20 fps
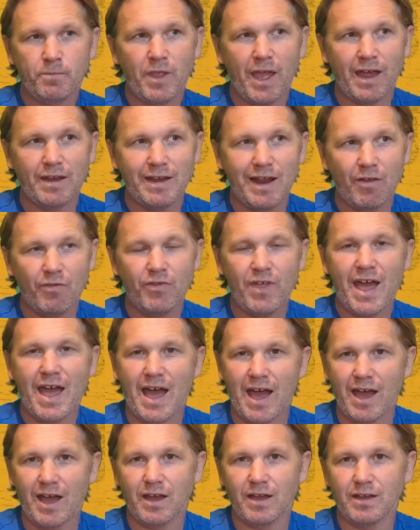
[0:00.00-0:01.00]
And now
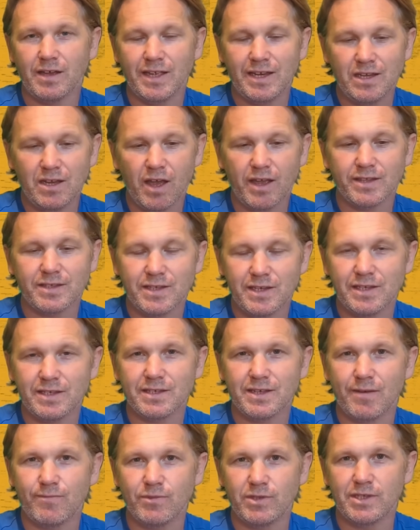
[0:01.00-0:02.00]
that, in
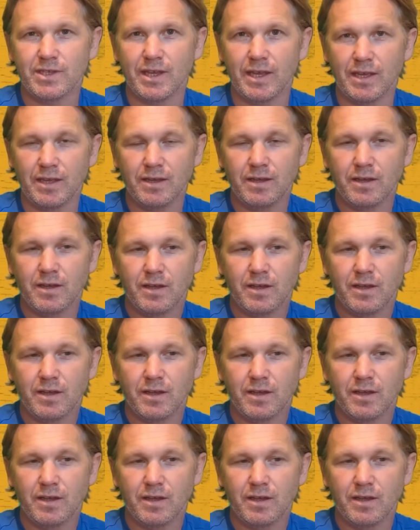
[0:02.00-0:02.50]
1970,